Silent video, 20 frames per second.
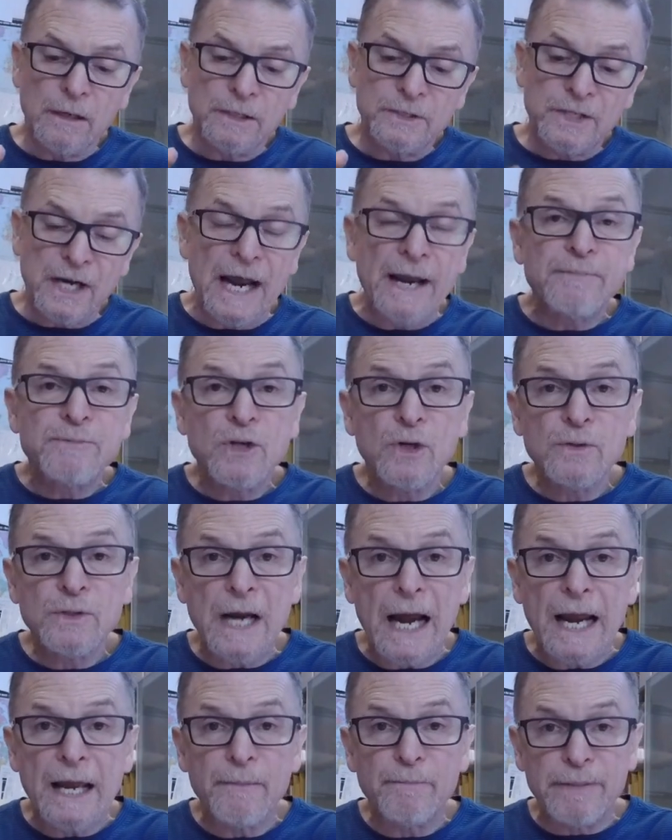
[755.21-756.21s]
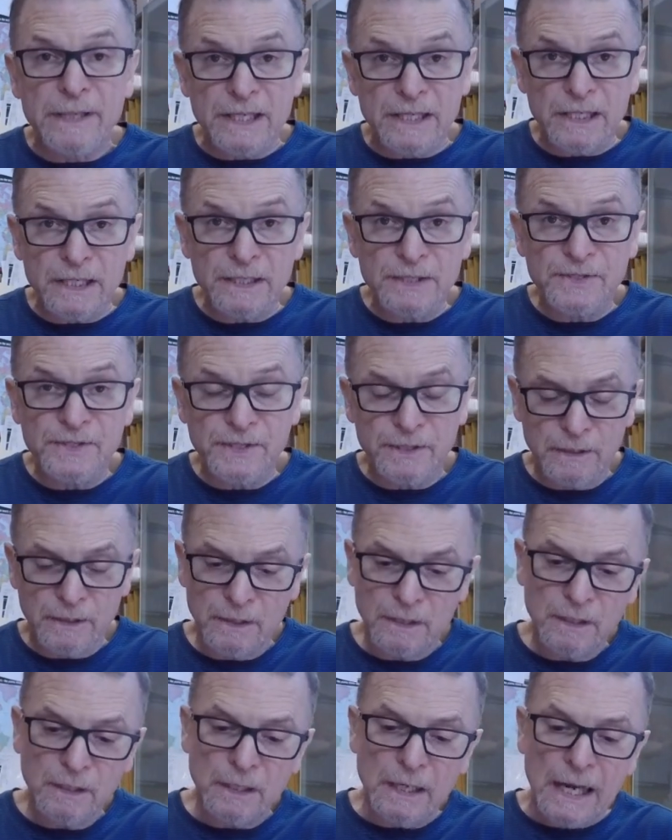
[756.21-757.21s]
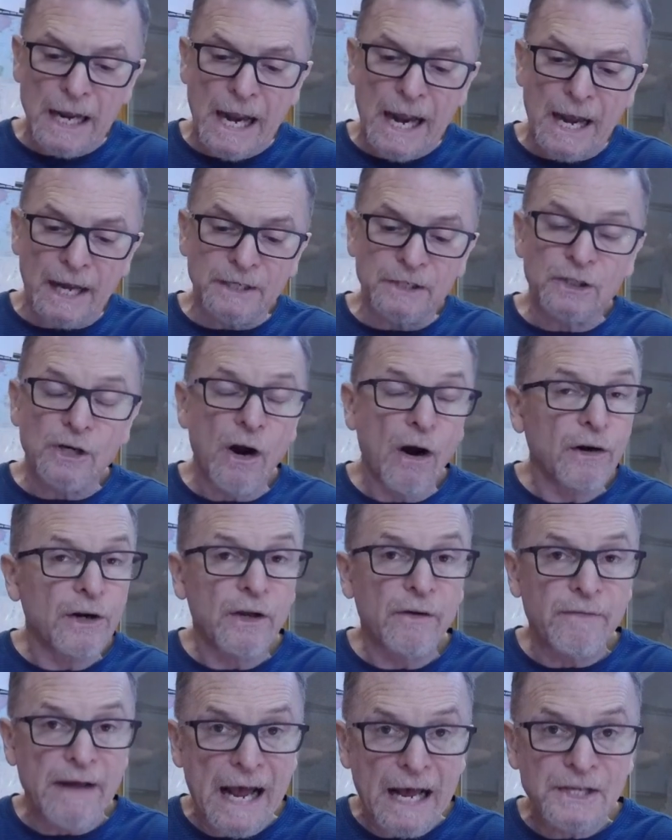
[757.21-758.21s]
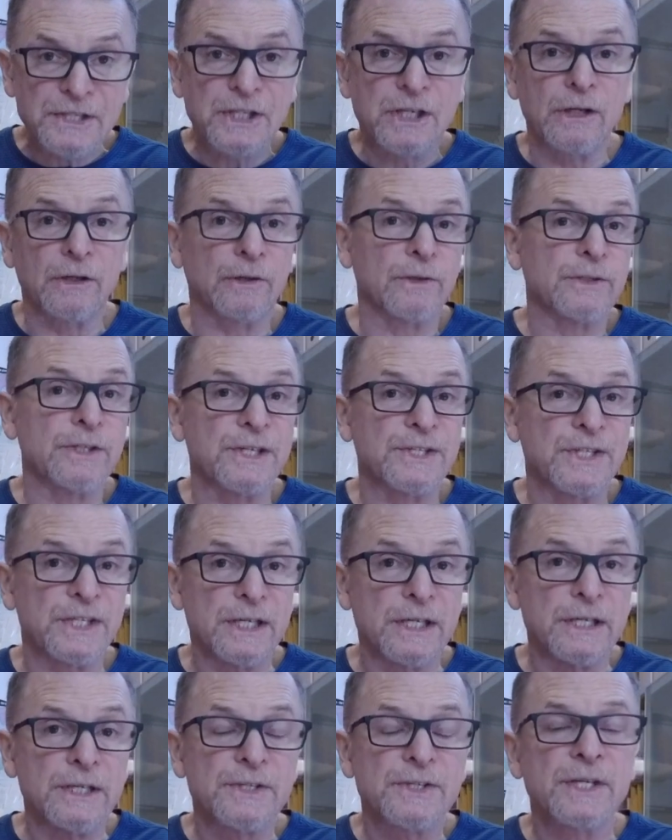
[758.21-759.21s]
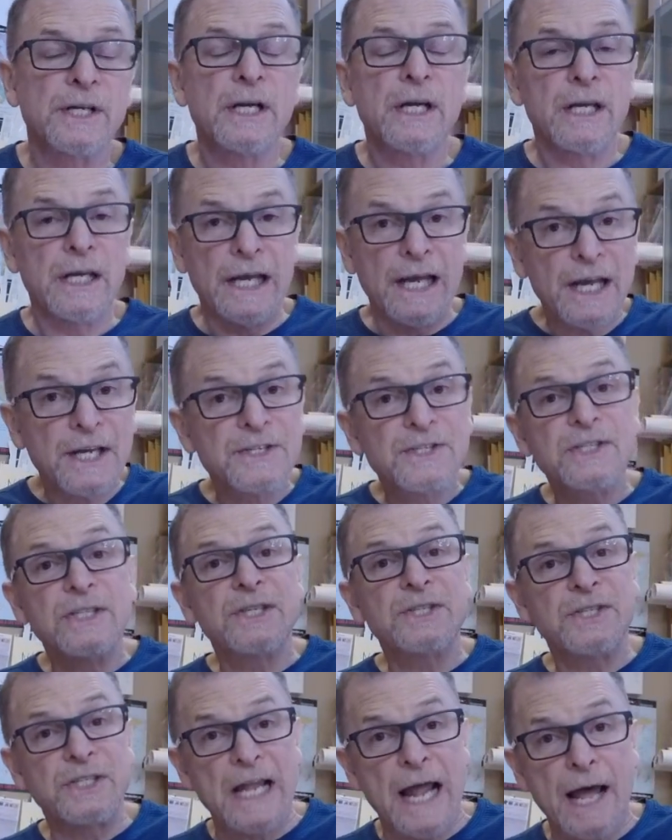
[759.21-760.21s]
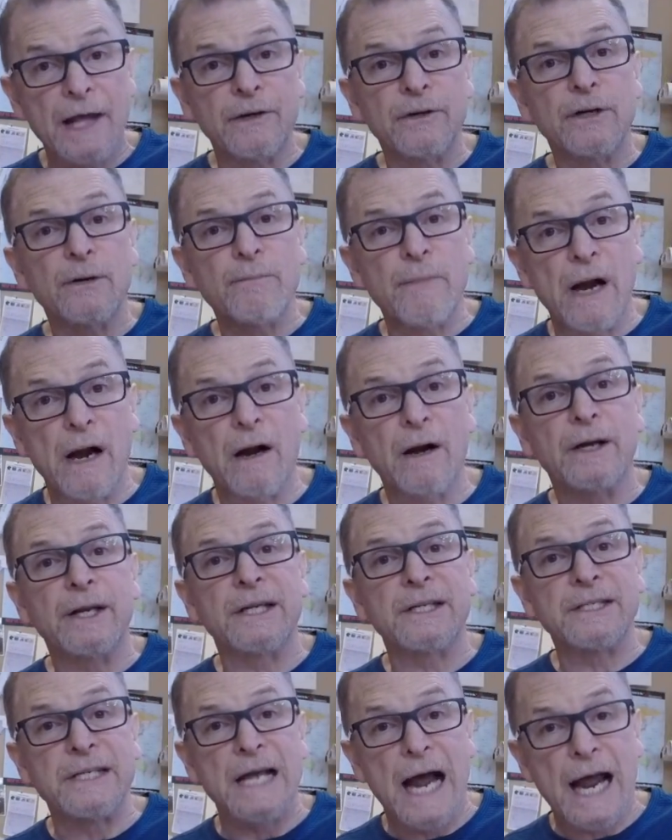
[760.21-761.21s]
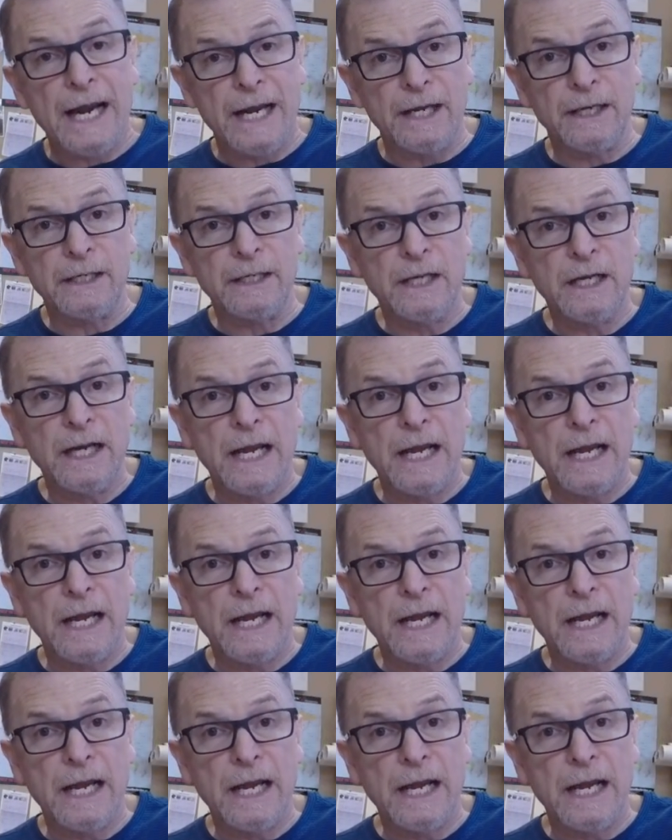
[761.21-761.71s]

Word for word: type two diabetes, and cardiovascular disease is the standard American diet.